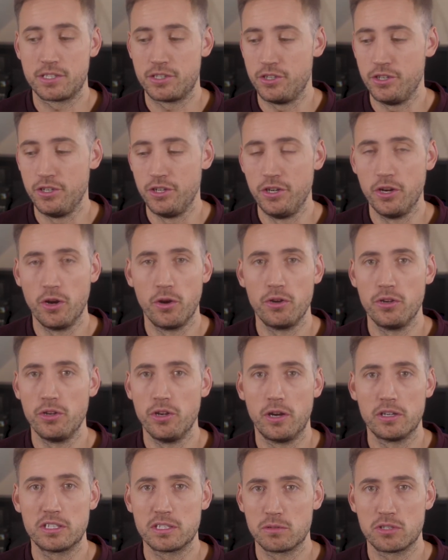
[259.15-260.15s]
you
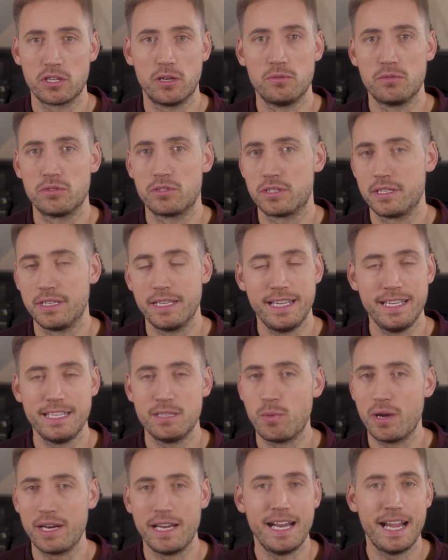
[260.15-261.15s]
know sometimes these
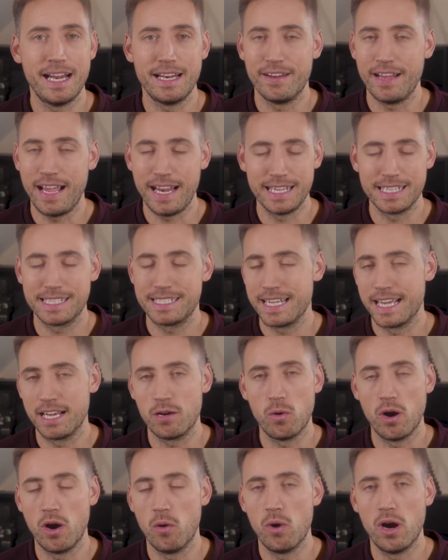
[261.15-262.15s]
wedding edits take
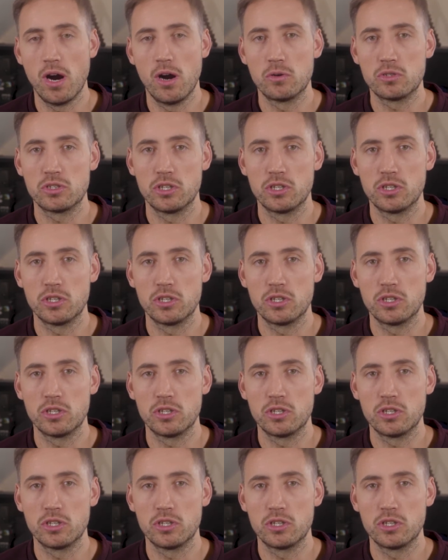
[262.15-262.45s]
quite a while,